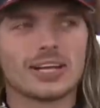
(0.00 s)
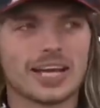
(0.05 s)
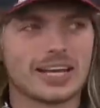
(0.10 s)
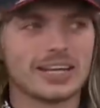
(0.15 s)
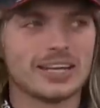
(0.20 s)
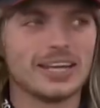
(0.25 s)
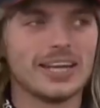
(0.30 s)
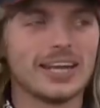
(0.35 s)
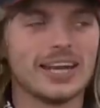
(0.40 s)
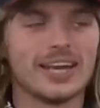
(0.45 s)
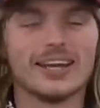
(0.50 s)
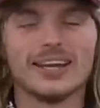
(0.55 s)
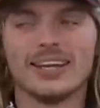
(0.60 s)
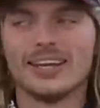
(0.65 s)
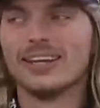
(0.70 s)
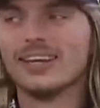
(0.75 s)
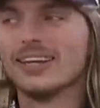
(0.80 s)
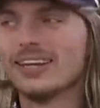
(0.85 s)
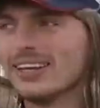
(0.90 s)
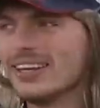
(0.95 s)
like an
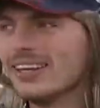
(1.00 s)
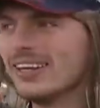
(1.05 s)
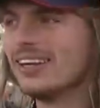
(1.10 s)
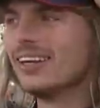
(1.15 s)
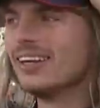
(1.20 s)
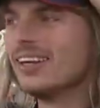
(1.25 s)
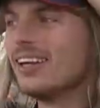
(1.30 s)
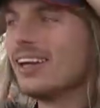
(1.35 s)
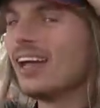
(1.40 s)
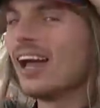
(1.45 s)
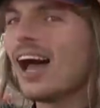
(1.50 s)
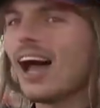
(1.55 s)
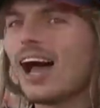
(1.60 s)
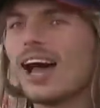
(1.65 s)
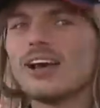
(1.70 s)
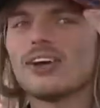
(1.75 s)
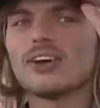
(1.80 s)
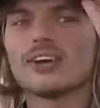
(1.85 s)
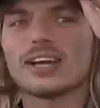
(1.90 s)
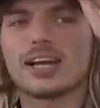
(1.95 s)
idiot.
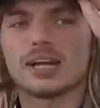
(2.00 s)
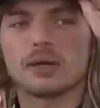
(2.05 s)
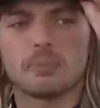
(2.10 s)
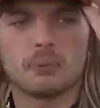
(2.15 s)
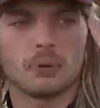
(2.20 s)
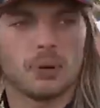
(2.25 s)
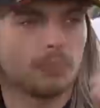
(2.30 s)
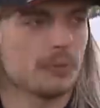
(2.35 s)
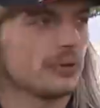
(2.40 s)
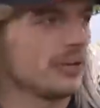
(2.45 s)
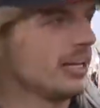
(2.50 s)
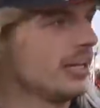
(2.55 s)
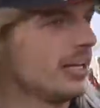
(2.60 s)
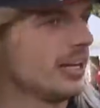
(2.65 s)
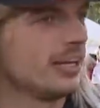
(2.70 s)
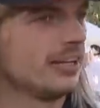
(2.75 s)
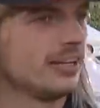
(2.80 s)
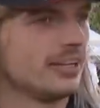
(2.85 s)
I look like a proper idiot.